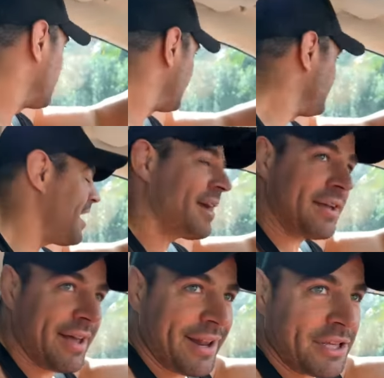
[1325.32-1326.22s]
Yeah,
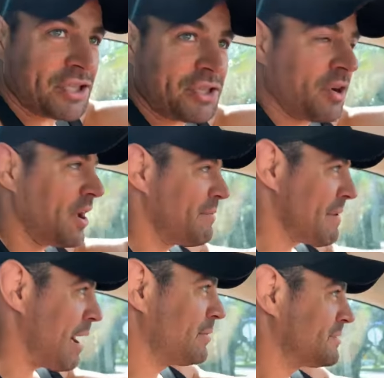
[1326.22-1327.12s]
it is true. And
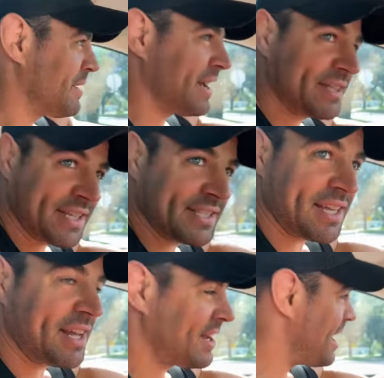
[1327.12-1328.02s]
Mama's my
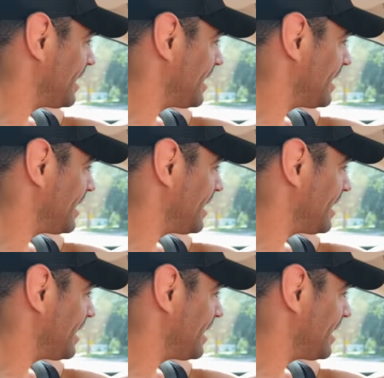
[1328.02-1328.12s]
assistant,